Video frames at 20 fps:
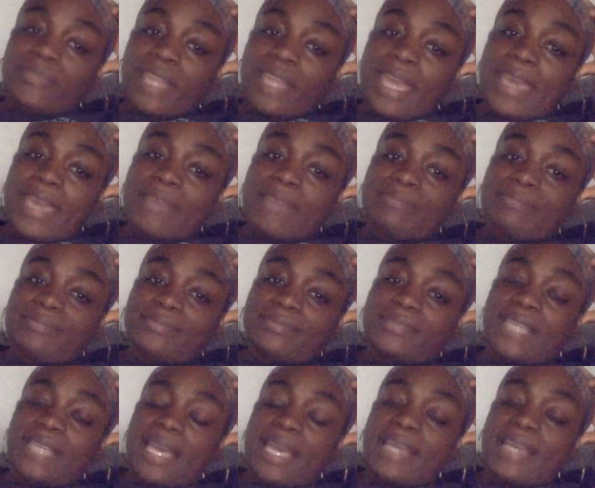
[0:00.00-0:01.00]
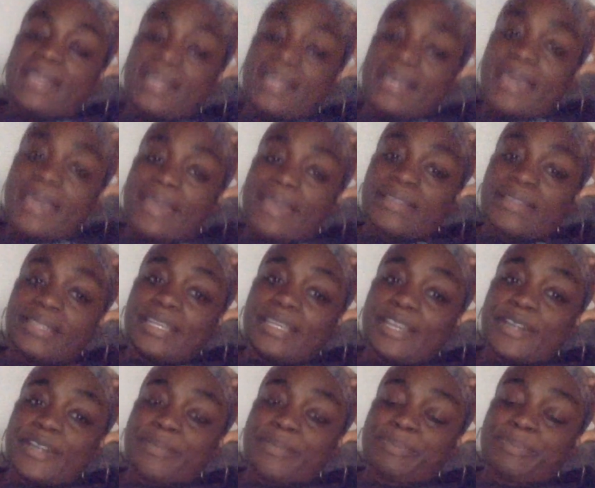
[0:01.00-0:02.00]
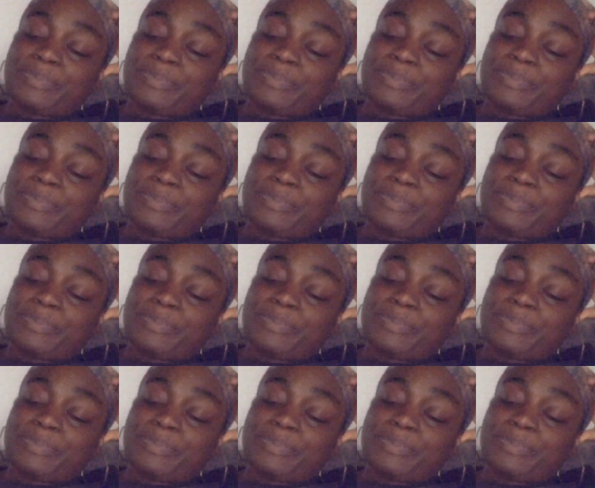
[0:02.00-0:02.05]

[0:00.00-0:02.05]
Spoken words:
Hey, editing Kayla here.